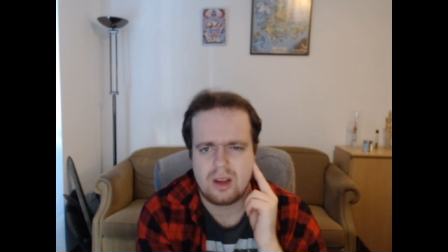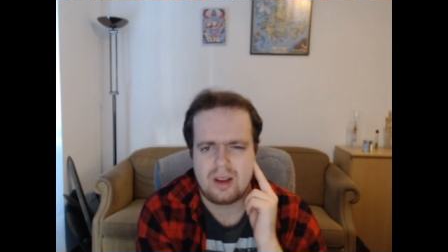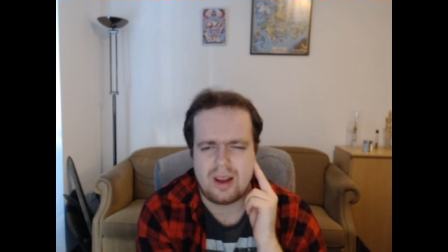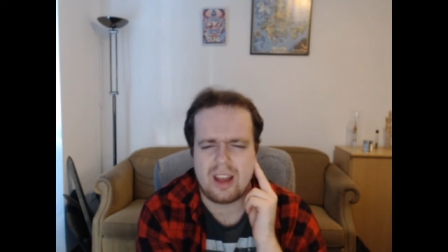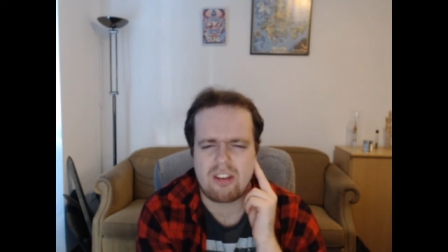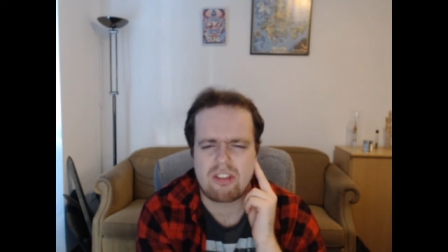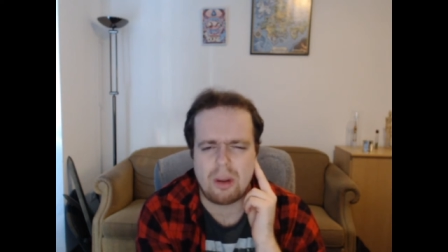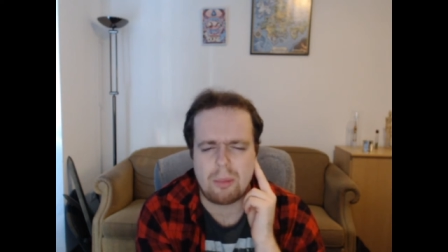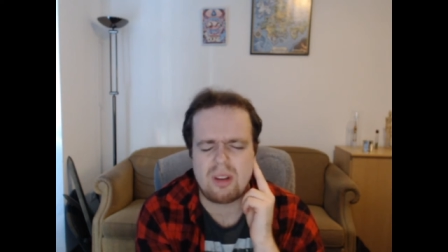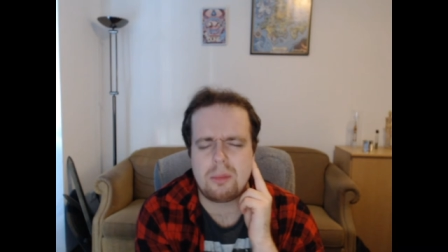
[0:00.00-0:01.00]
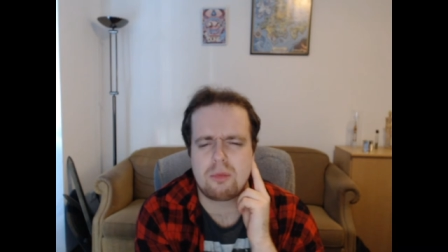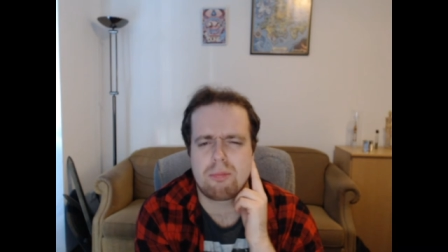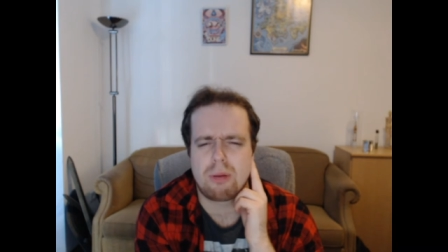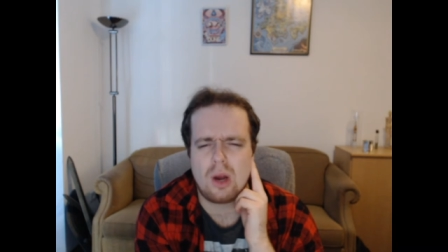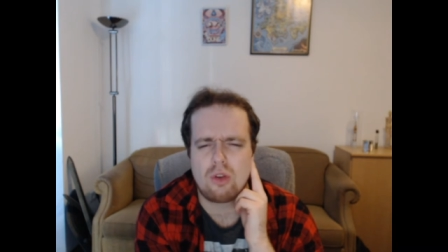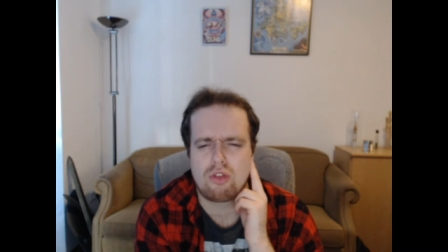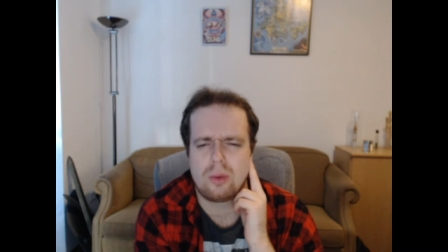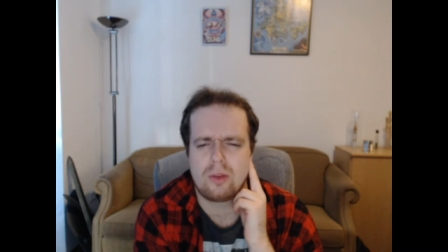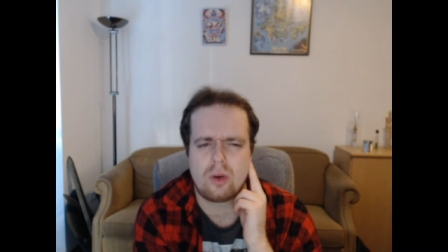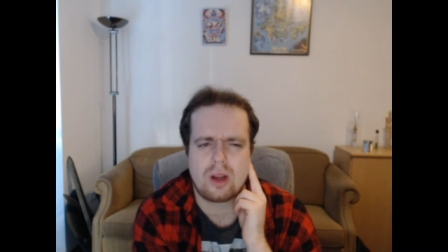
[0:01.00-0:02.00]
I sometimes browse
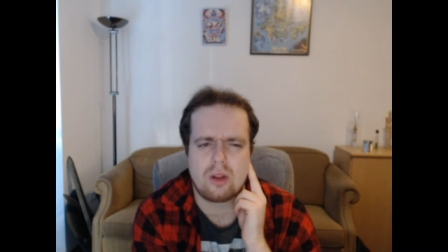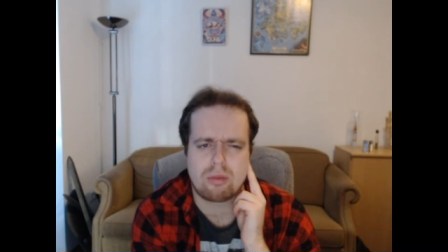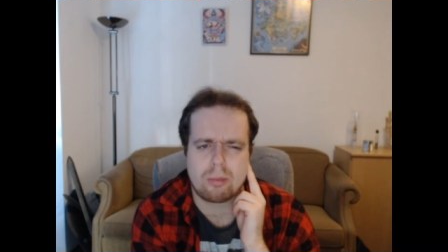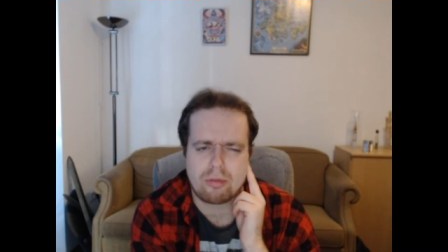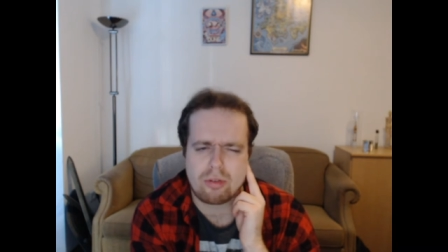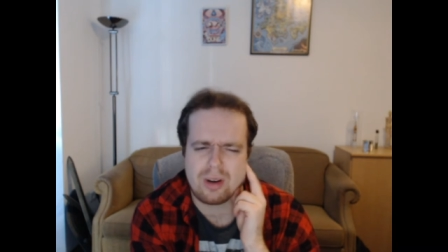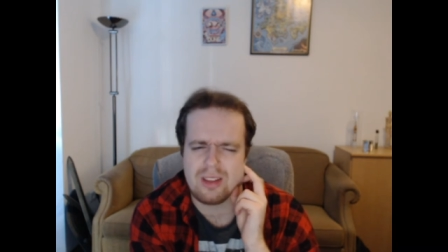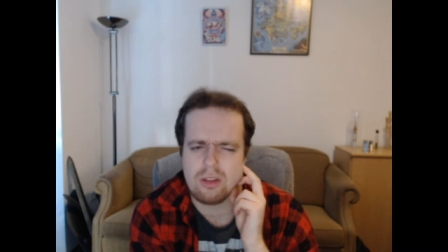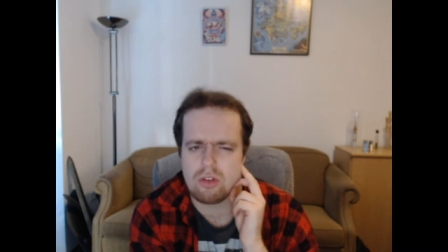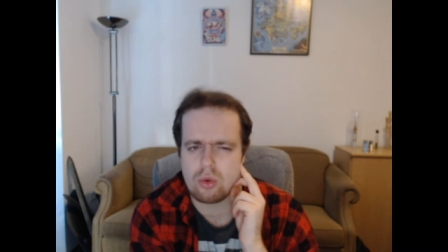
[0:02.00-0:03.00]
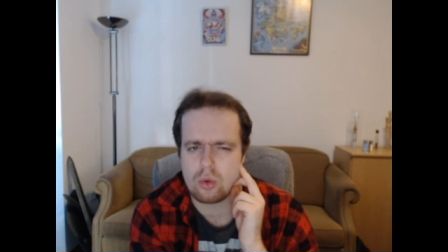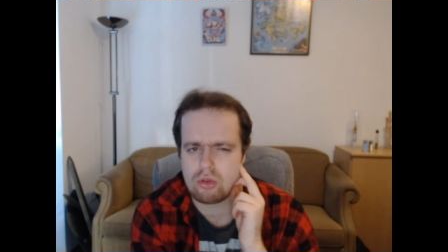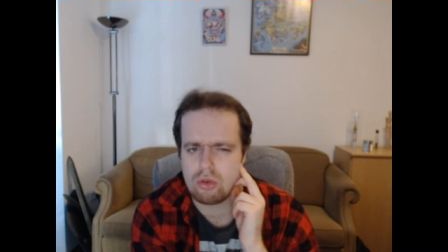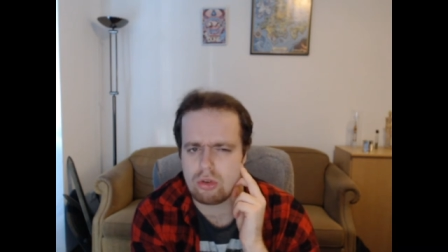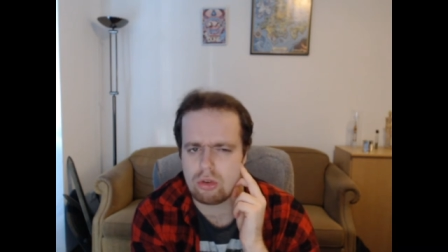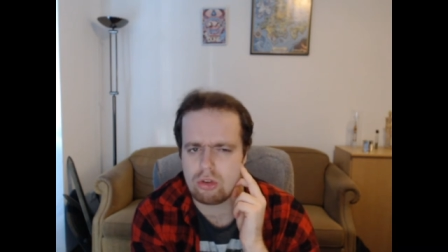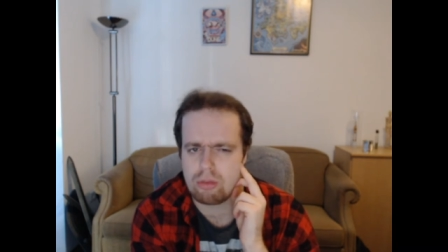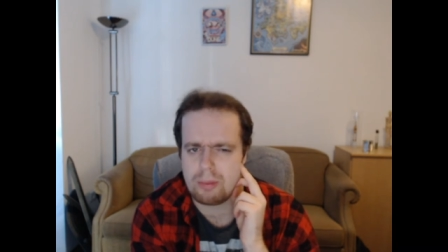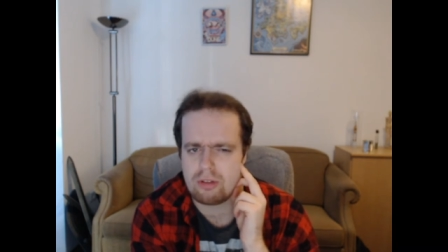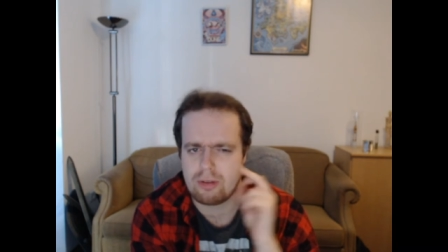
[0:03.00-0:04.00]
Twitter accounts from friends or certain
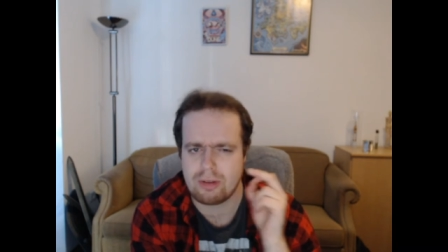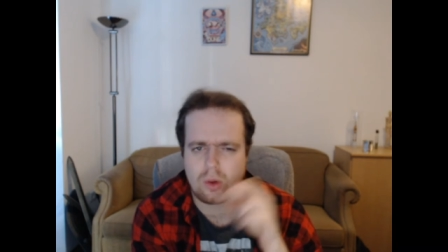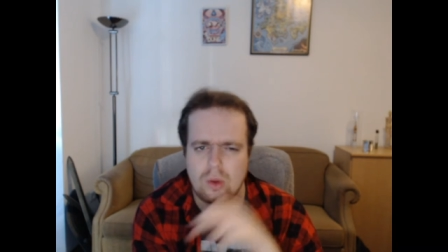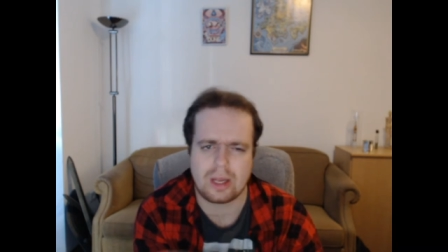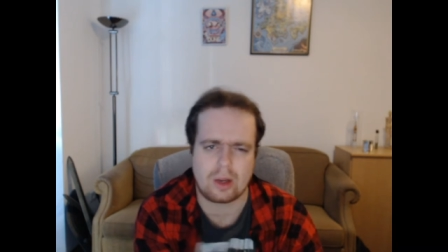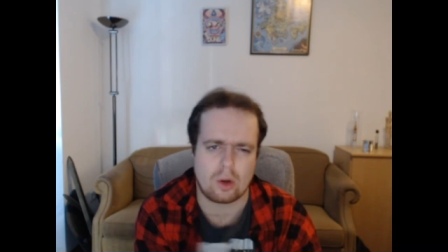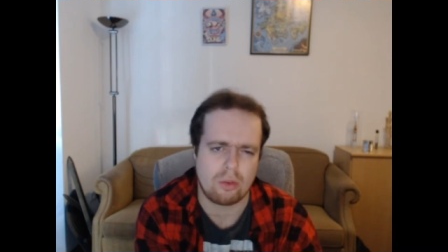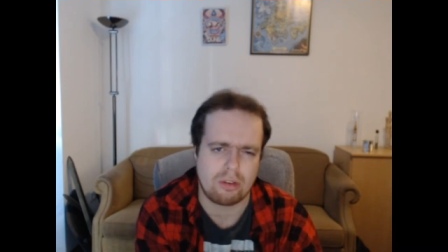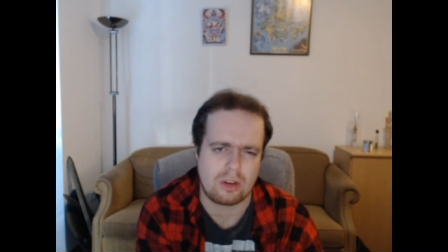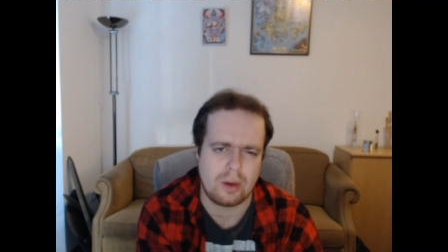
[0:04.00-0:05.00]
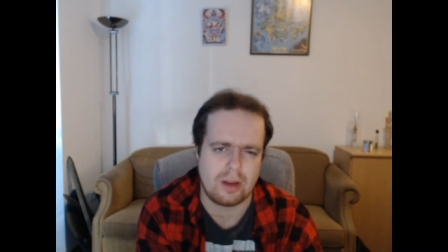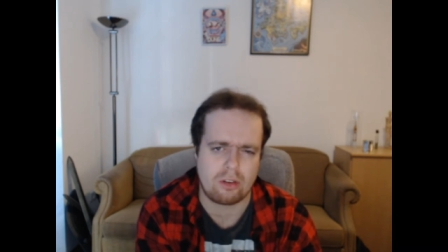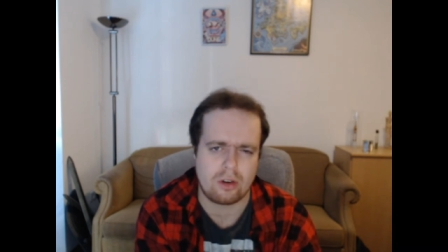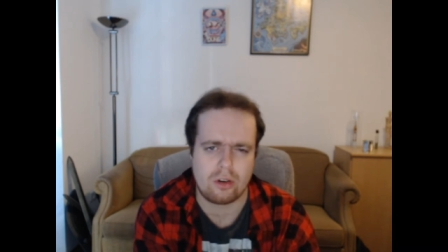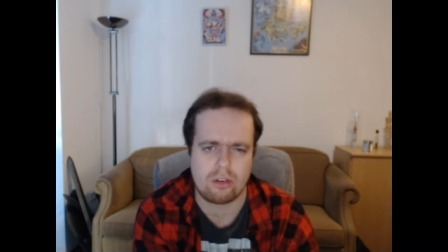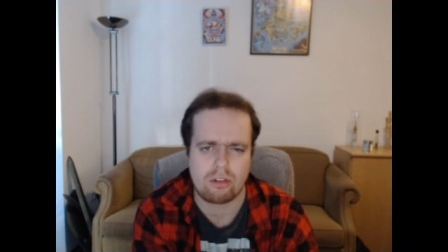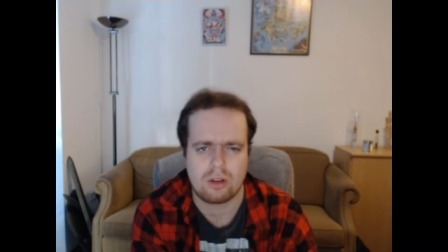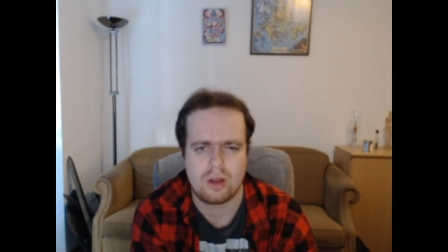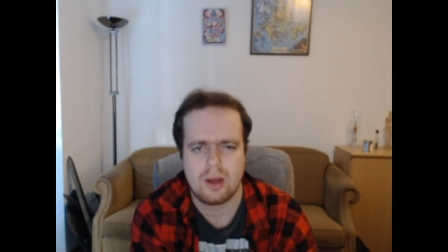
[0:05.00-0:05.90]
specific online content creators,